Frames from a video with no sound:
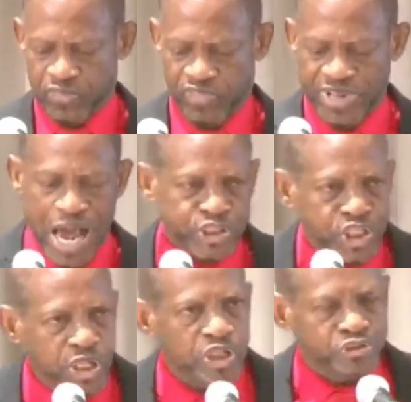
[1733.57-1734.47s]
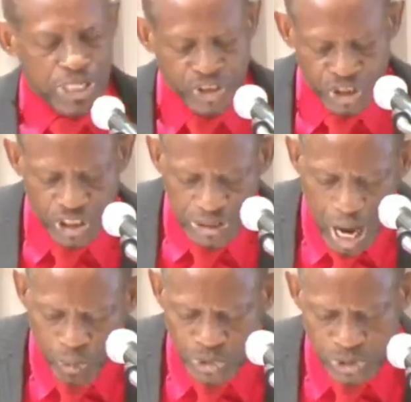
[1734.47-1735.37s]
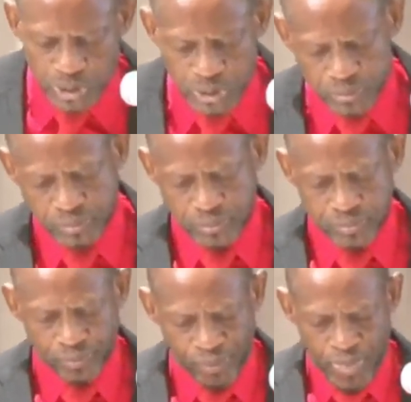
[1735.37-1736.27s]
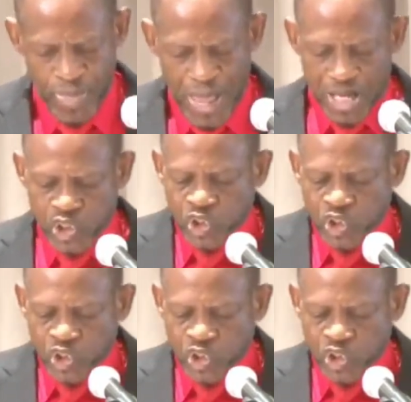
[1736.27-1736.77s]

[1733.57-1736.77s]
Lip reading: The National Transition Council has